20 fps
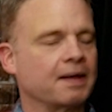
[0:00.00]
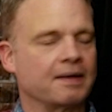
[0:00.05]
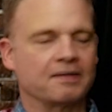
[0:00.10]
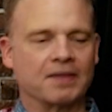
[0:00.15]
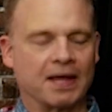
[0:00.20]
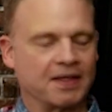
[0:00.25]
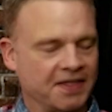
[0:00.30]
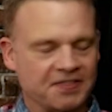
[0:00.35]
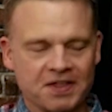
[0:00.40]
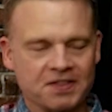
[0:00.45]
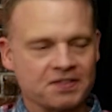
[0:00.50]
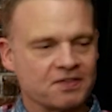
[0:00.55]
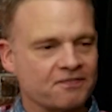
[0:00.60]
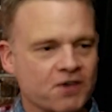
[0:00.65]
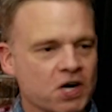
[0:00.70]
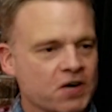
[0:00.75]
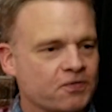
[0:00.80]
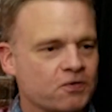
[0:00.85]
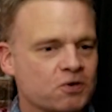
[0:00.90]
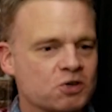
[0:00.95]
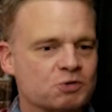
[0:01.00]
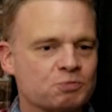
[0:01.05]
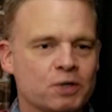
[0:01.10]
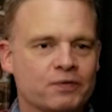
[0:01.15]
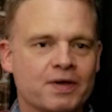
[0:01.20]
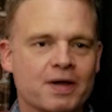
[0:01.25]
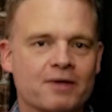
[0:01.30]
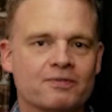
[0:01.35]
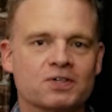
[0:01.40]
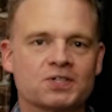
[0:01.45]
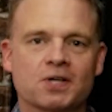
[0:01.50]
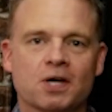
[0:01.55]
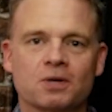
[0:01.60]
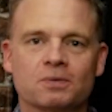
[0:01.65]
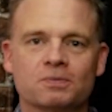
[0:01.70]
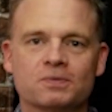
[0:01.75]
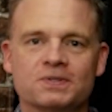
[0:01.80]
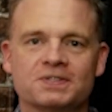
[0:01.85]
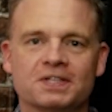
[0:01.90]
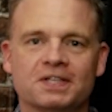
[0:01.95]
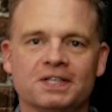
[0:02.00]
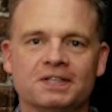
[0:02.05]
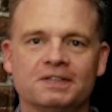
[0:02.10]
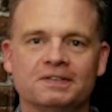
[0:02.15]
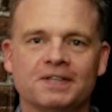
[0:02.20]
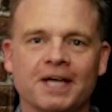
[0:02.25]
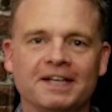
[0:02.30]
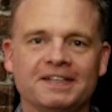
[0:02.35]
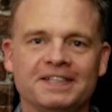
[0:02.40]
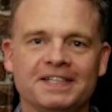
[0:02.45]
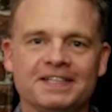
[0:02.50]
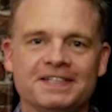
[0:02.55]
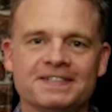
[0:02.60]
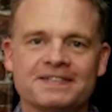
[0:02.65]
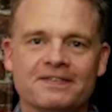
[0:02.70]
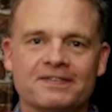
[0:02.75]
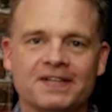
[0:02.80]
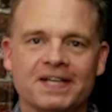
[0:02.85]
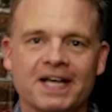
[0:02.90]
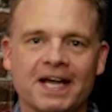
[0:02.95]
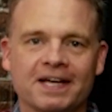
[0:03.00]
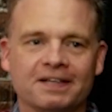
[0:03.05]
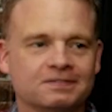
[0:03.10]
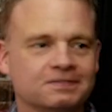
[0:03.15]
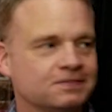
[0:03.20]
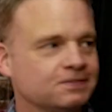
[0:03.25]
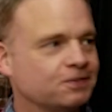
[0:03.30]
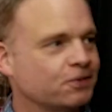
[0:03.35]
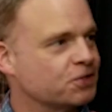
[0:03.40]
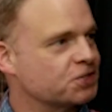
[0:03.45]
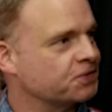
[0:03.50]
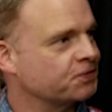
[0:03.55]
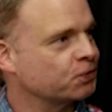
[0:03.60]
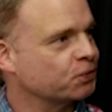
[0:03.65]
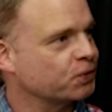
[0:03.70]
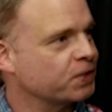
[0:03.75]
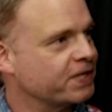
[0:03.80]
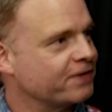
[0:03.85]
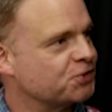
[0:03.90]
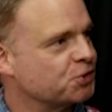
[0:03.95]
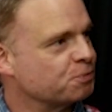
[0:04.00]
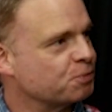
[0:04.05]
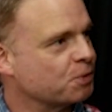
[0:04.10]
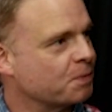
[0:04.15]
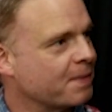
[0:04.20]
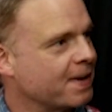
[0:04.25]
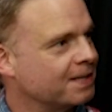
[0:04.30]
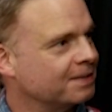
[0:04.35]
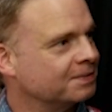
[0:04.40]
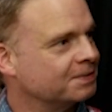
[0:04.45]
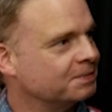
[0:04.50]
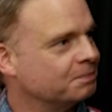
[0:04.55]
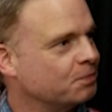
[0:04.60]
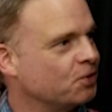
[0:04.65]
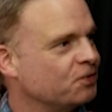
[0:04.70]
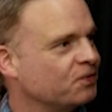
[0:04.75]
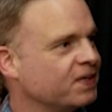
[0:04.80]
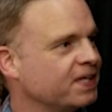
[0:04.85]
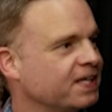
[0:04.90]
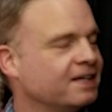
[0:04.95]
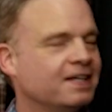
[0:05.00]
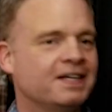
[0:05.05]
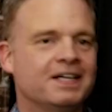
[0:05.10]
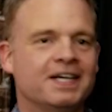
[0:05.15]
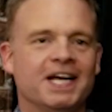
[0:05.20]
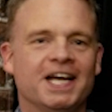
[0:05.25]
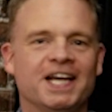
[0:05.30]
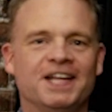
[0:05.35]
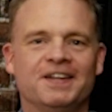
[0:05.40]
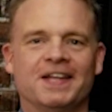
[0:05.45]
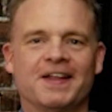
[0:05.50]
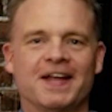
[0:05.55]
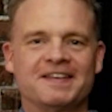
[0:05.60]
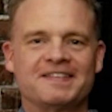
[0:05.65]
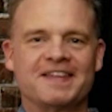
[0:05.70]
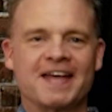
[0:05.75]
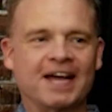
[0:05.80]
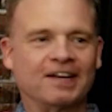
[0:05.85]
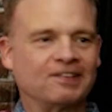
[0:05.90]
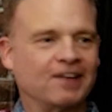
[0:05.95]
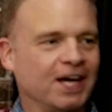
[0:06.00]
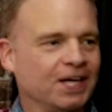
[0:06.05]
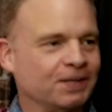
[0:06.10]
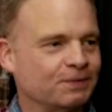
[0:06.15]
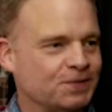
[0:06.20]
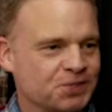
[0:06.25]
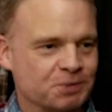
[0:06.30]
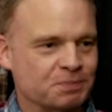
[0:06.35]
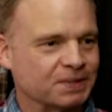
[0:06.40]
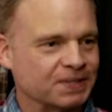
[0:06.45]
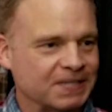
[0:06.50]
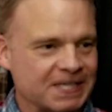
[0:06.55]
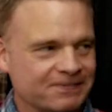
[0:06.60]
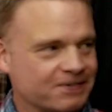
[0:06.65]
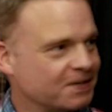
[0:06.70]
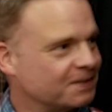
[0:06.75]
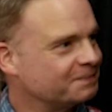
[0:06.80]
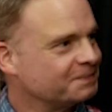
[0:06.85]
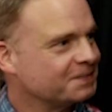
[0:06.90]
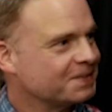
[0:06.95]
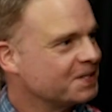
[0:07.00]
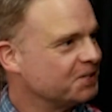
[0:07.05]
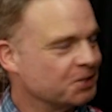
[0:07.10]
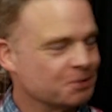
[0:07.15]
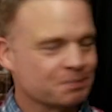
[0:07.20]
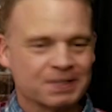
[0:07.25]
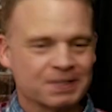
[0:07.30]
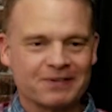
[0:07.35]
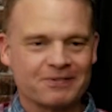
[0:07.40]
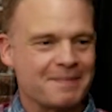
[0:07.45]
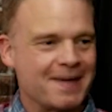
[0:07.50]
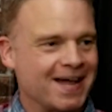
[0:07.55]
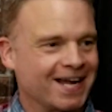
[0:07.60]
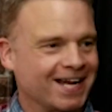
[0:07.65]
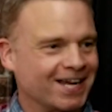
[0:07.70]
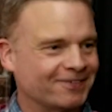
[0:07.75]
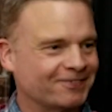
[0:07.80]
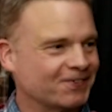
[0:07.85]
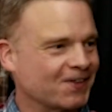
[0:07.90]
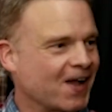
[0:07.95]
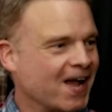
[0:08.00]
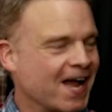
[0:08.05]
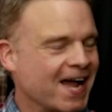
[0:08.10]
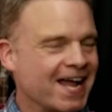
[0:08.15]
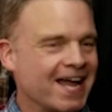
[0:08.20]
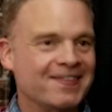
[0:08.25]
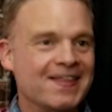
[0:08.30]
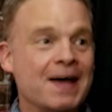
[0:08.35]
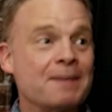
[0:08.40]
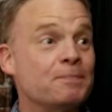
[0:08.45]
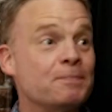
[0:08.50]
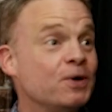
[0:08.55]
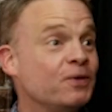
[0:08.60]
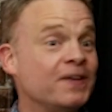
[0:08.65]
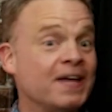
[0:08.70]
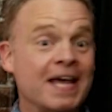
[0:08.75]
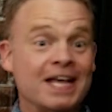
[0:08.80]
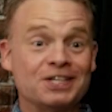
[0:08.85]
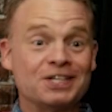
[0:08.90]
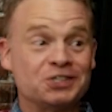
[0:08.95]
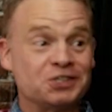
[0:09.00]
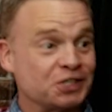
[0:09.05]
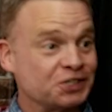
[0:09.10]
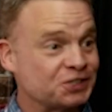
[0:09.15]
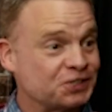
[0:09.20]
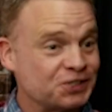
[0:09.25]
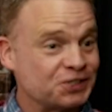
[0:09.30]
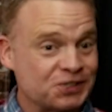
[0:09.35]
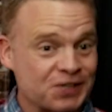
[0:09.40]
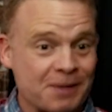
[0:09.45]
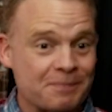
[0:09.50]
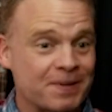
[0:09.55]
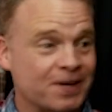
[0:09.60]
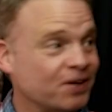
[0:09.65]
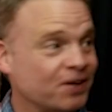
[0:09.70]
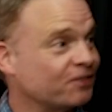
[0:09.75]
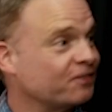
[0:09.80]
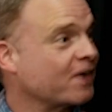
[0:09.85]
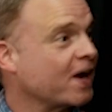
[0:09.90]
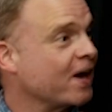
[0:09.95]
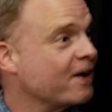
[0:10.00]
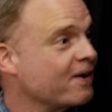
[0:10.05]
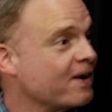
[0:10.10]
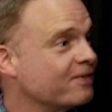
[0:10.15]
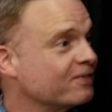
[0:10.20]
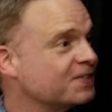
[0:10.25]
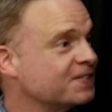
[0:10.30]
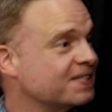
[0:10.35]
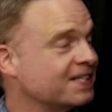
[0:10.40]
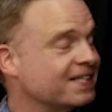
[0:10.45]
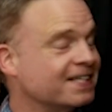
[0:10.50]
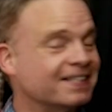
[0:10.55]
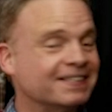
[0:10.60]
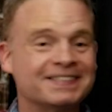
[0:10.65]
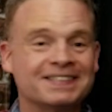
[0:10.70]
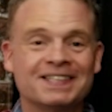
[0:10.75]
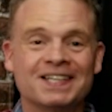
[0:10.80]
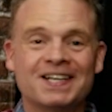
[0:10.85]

I think the very first movie I ever saw was the 1978 Christopher Reeve Superman movie, and the tagline was "You'll believe a man can fly," and that movie has just set me on fire ever since.